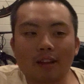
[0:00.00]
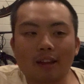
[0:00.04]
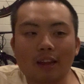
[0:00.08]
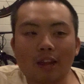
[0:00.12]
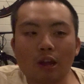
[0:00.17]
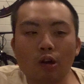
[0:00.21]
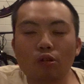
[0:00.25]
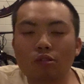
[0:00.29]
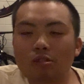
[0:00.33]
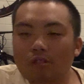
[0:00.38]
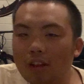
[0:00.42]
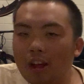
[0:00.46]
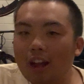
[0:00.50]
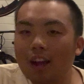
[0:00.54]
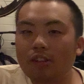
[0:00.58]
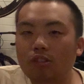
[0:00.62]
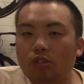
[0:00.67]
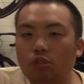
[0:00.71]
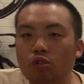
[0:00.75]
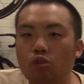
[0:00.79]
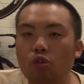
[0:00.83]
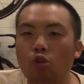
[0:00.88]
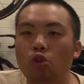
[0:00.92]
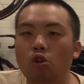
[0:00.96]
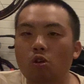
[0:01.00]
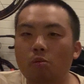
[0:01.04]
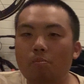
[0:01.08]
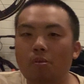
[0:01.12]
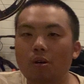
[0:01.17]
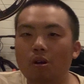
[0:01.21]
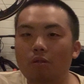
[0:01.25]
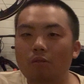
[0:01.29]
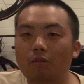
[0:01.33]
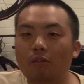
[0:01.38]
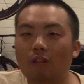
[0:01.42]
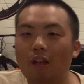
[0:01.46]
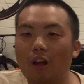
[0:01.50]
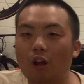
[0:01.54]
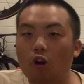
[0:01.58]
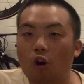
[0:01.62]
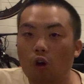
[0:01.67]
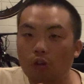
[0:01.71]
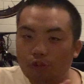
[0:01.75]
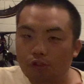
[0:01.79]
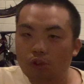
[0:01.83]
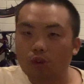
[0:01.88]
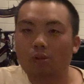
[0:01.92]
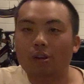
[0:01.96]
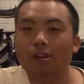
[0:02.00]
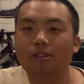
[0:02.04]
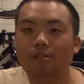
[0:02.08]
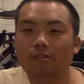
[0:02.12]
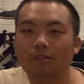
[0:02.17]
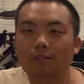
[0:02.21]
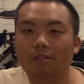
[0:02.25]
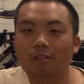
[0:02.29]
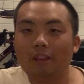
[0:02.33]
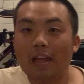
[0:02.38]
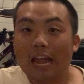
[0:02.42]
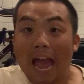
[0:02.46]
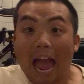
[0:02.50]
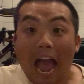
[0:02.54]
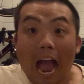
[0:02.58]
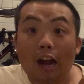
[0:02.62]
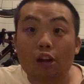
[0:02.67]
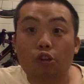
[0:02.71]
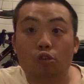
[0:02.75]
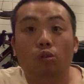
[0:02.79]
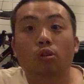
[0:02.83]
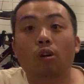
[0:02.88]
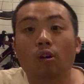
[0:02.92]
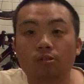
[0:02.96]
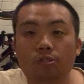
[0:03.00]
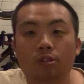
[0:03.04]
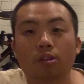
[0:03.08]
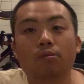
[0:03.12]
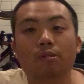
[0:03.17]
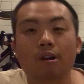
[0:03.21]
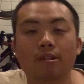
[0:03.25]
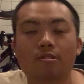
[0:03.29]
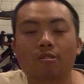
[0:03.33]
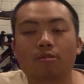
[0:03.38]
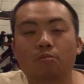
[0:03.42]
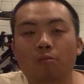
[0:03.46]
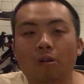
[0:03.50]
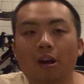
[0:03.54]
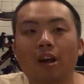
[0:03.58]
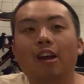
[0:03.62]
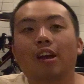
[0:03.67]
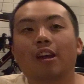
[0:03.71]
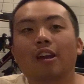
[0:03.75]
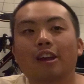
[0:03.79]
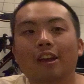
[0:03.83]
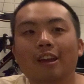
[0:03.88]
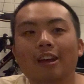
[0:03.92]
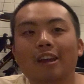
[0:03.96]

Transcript: It was like school, but with like consequences, like actual consequences, where